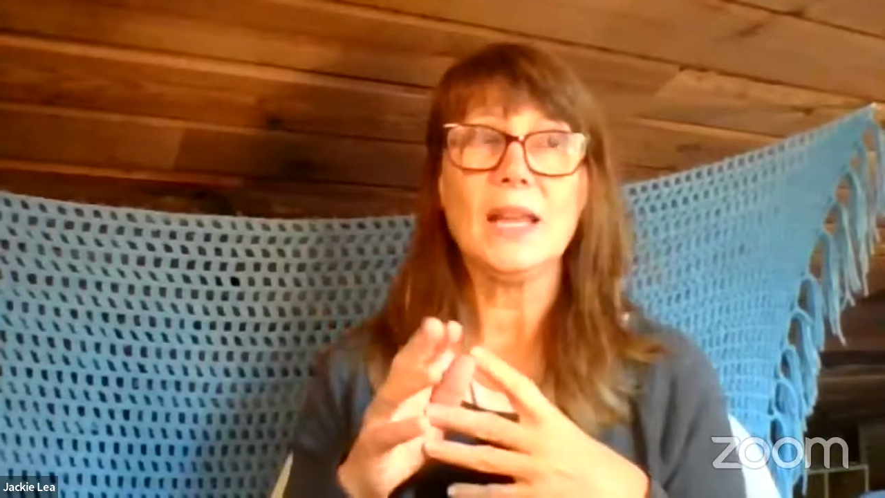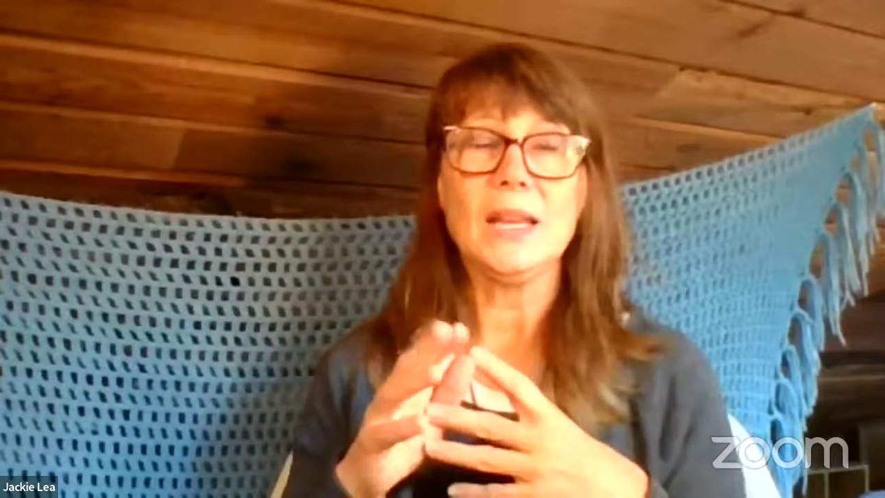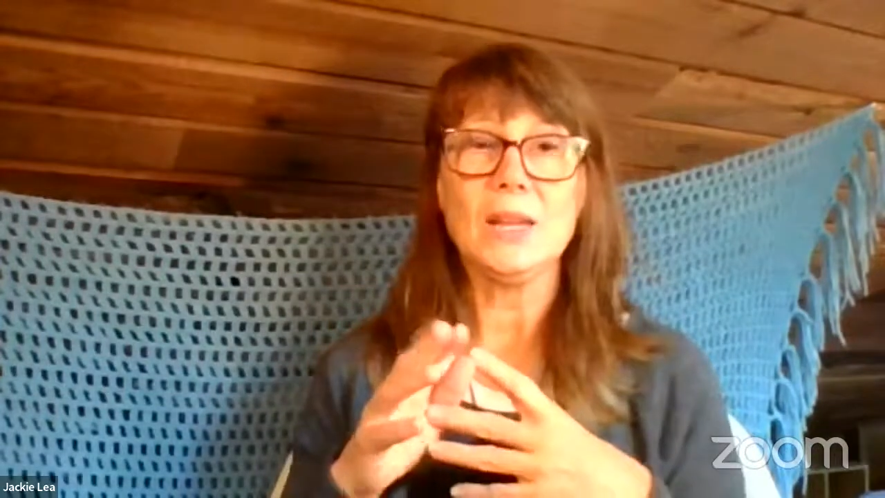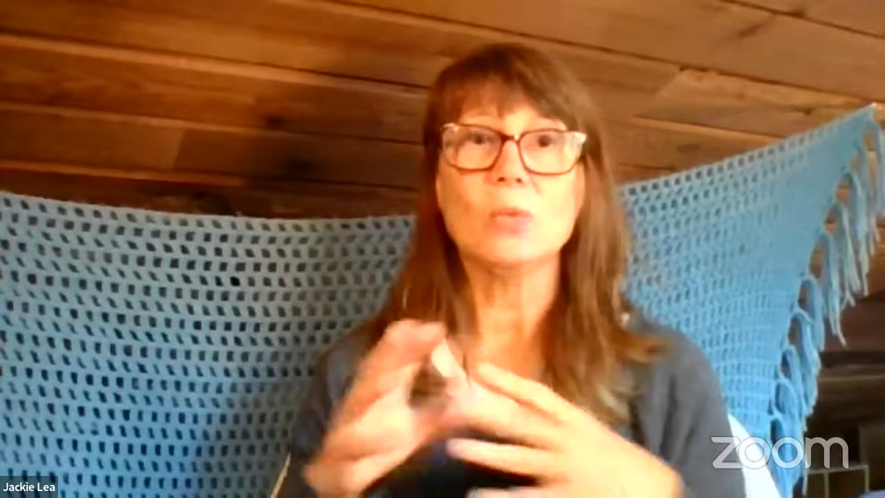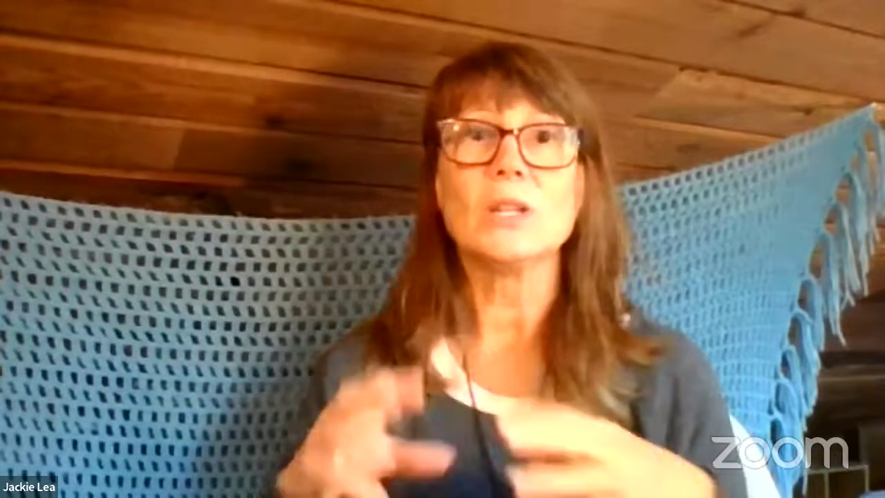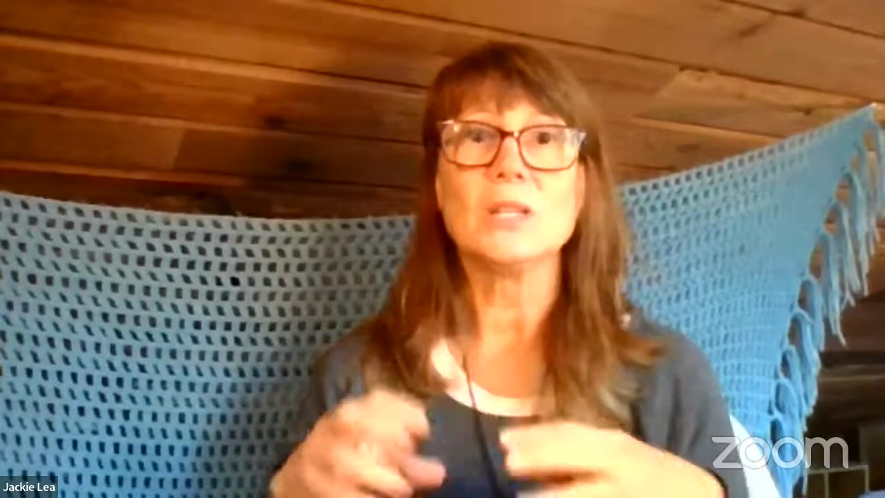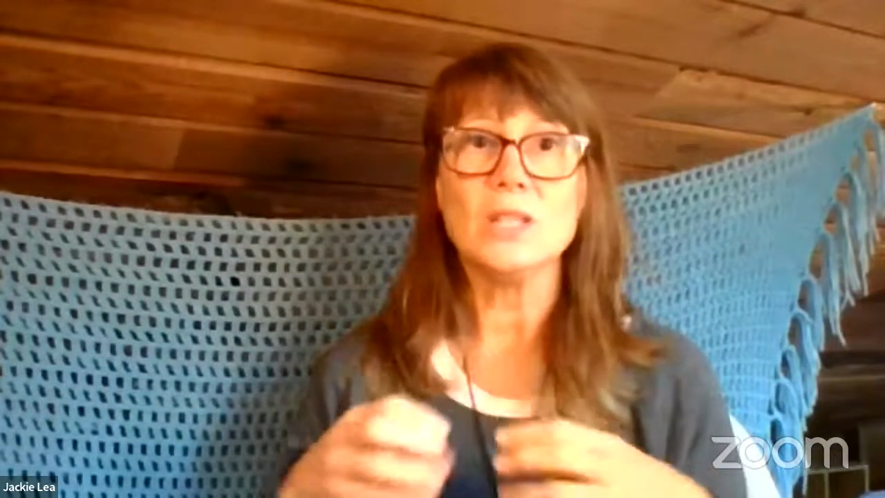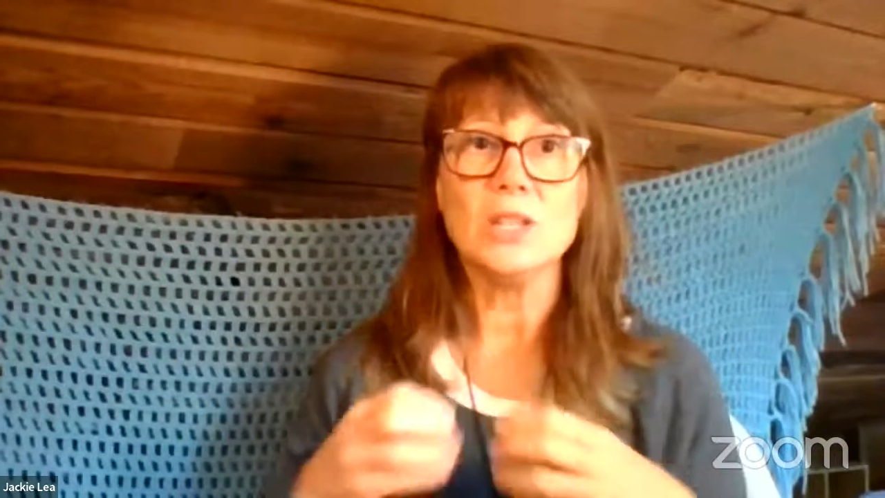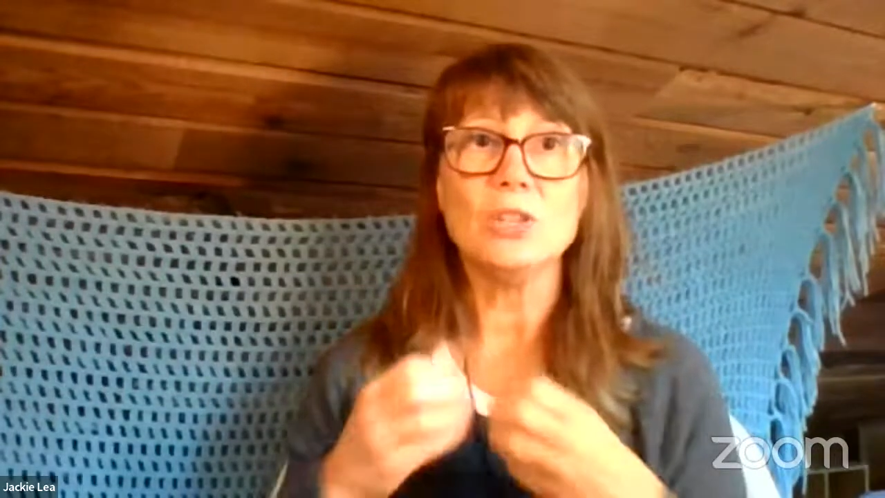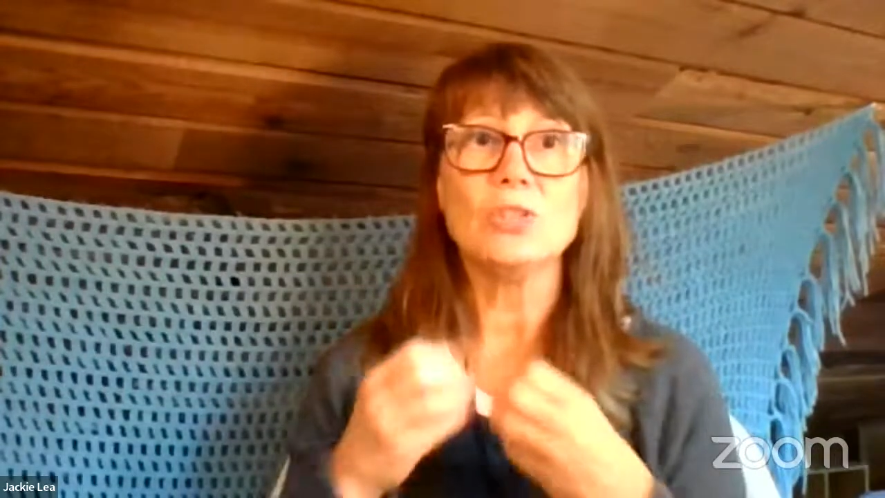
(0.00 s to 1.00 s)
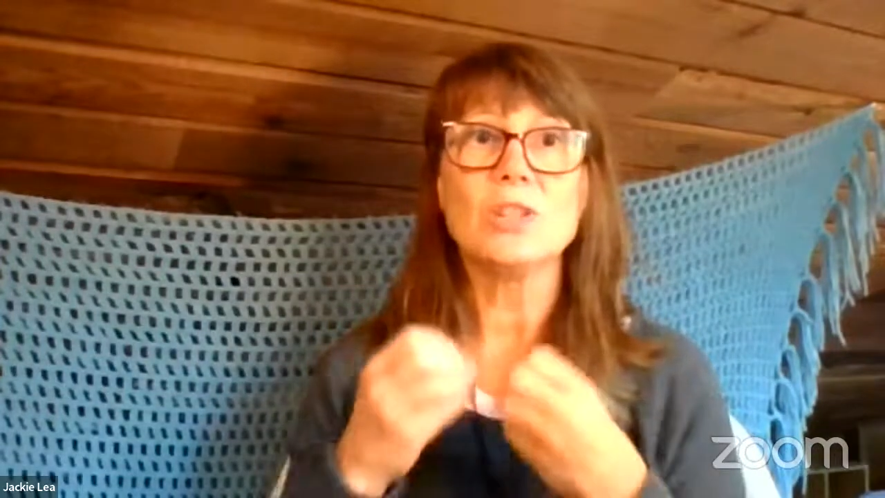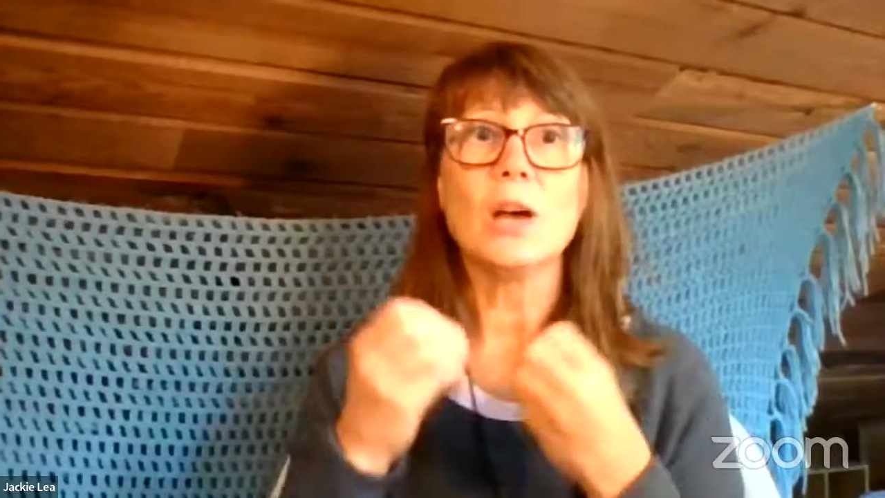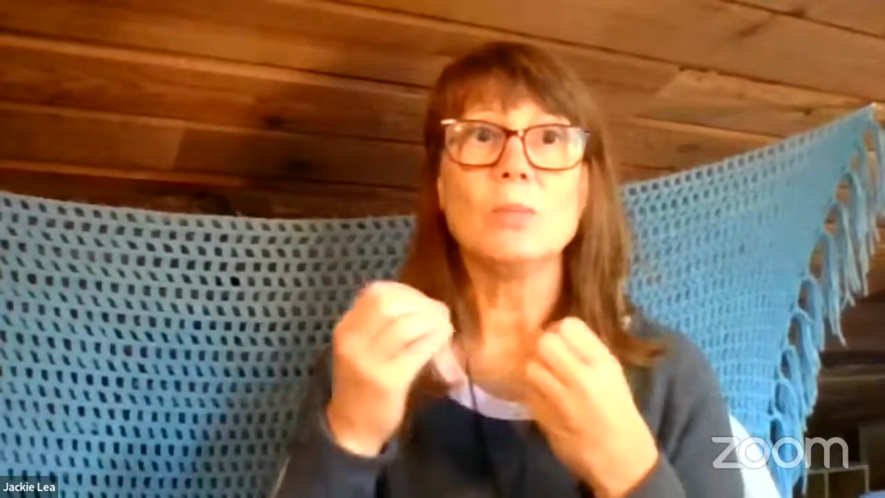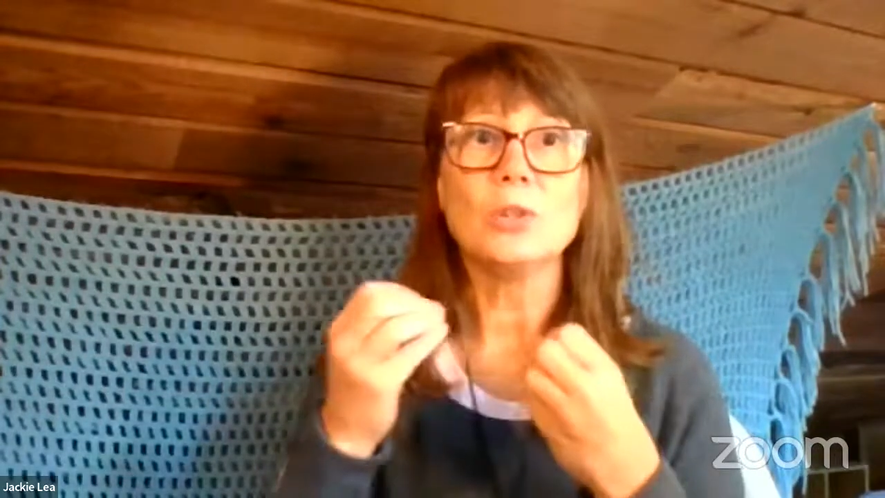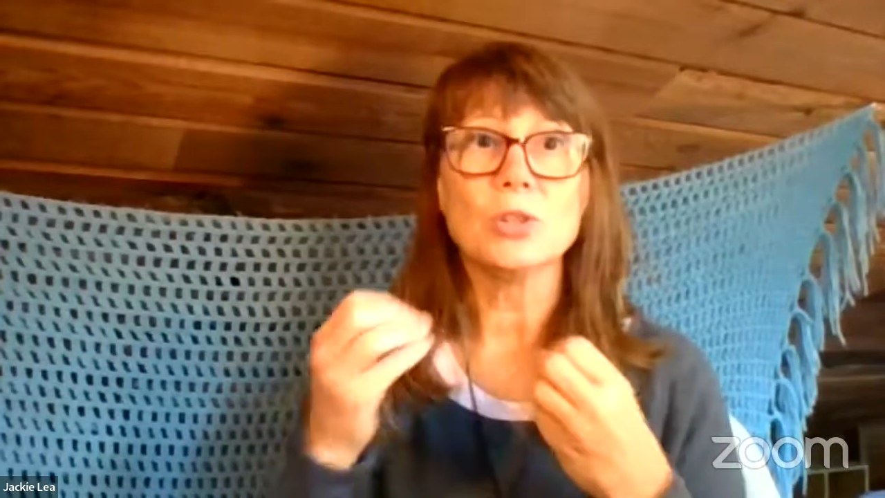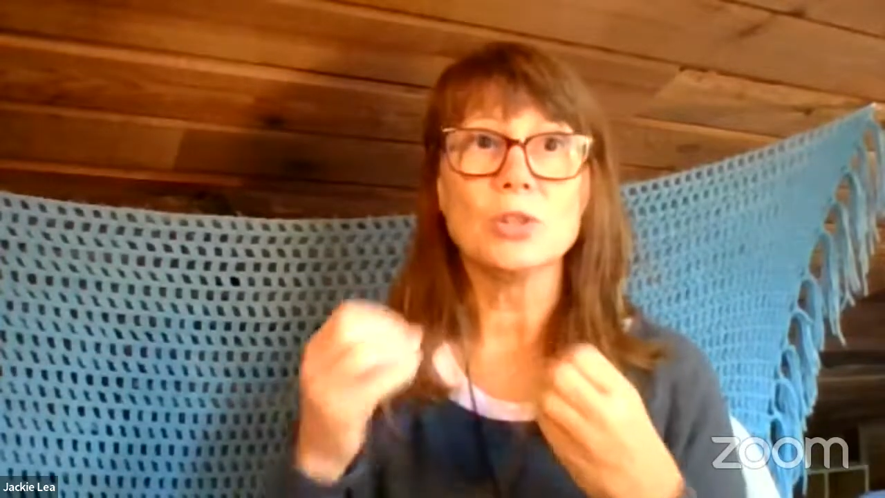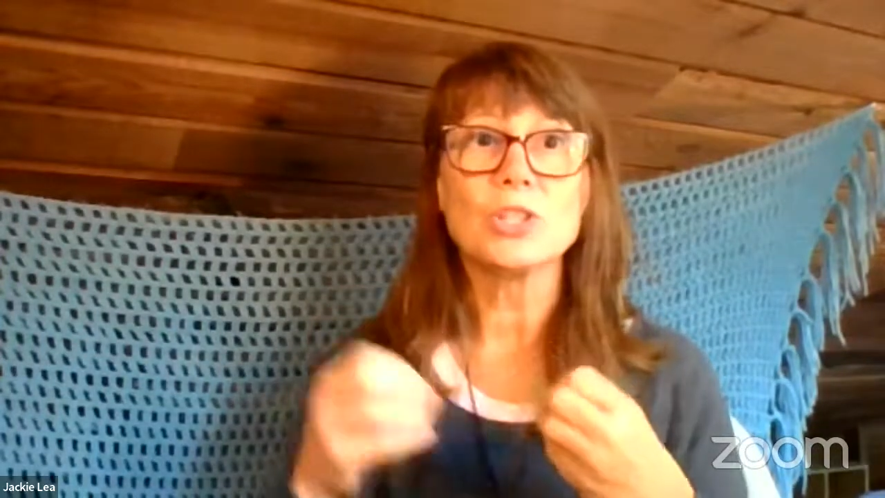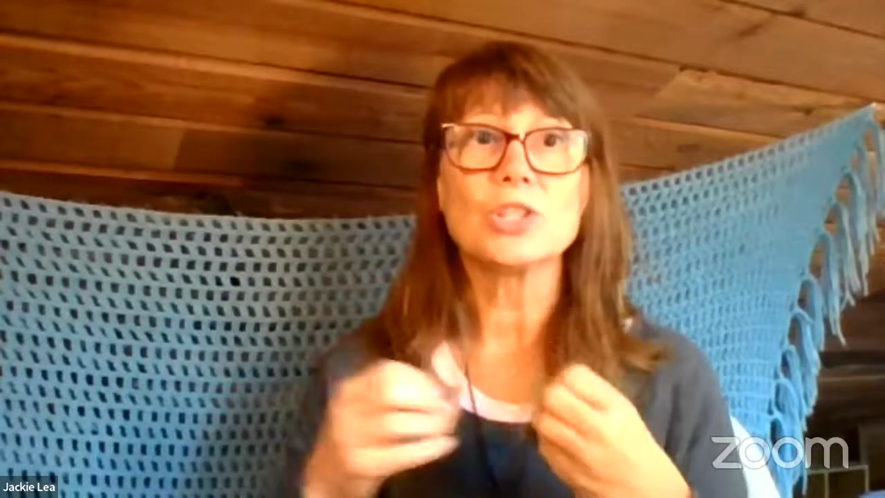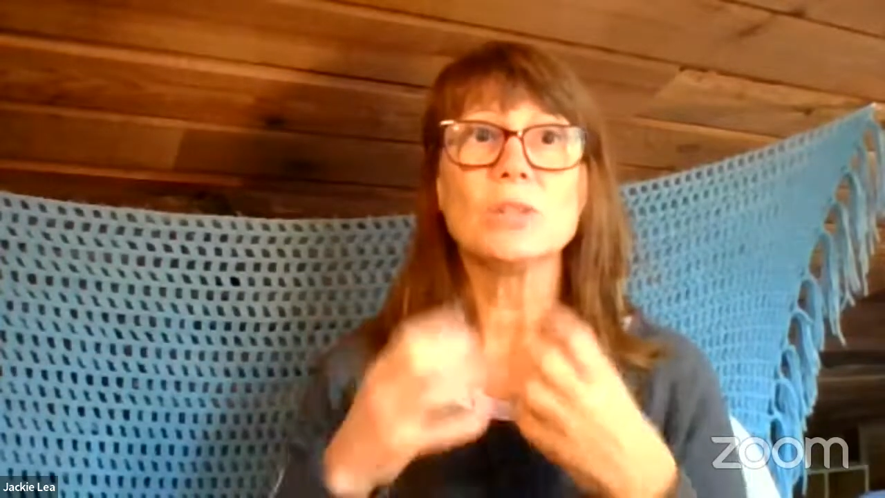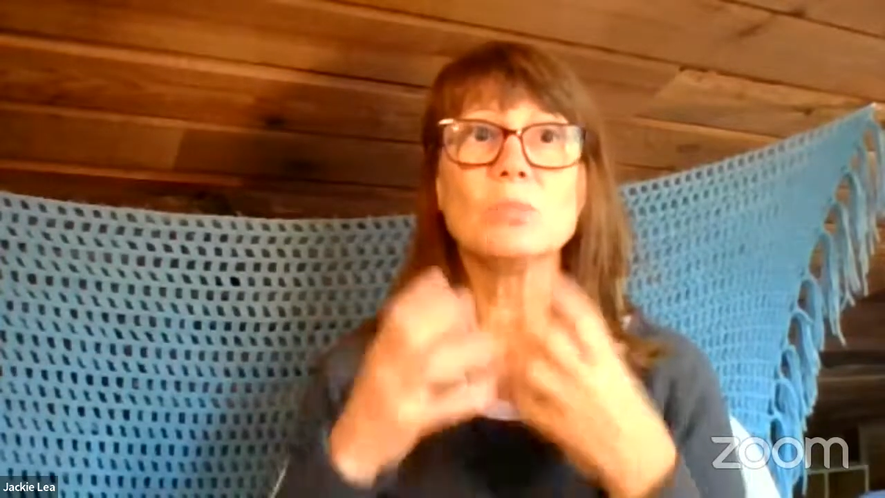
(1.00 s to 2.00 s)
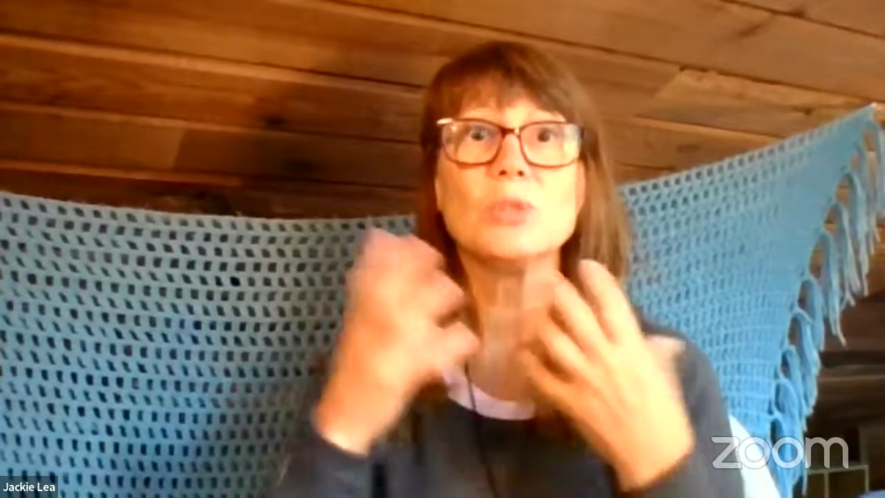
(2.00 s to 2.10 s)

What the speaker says: and it will continue to help nourish and